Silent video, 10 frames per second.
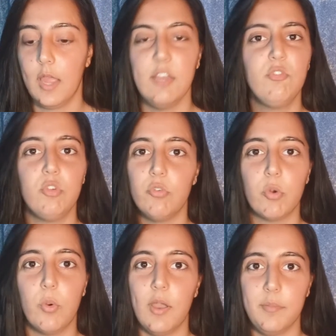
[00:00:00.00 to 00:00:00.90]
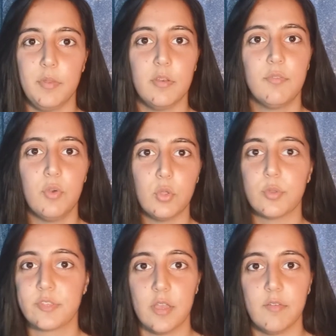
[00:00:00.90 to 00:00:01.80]
entry requirement for
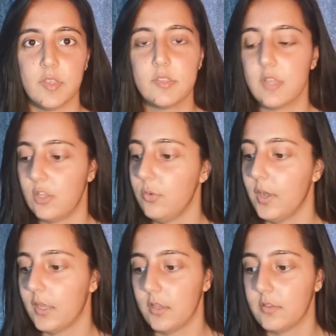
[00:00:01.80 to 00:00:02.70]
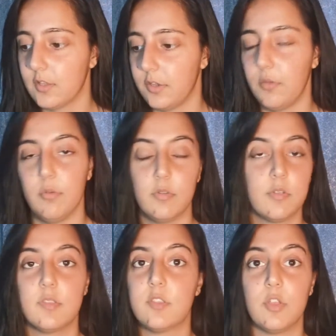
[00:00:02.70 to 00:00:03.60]
your service that you work in. Because
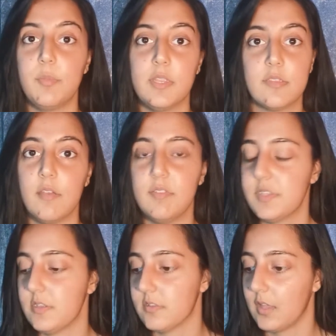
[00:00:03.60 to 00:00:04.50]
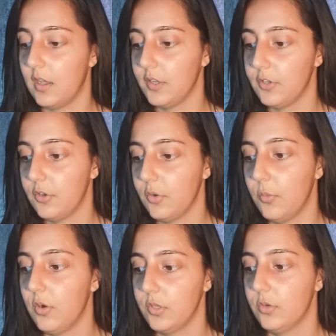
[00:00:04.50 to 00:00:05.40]
there's so many services that I don't know
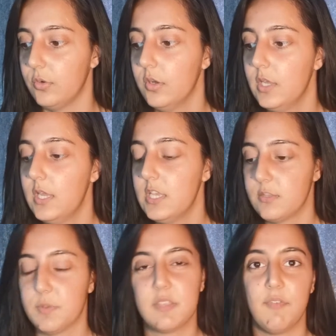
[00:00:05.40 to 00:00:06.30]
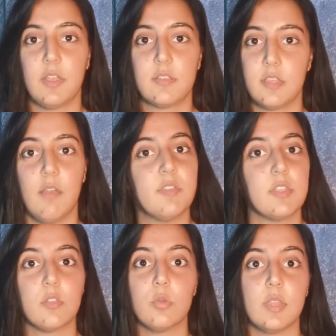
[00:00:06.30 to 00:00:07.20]
what your specific
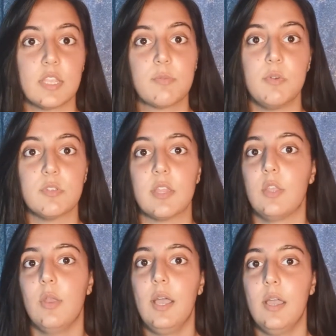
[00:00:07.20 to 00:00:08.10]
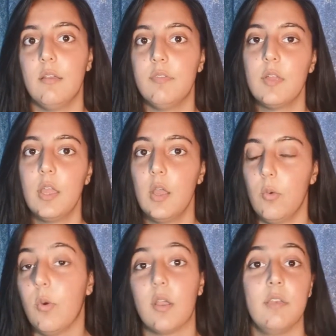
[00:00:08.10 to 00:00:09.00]
services or the experience that you have,
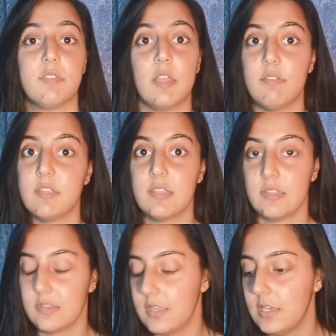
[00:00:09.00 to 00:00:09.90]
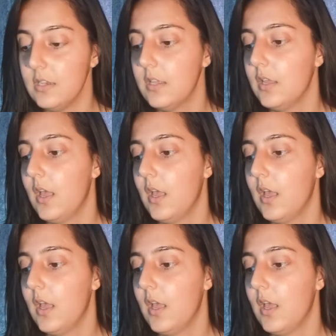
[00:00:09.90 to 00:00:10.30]
what kind of services it's in.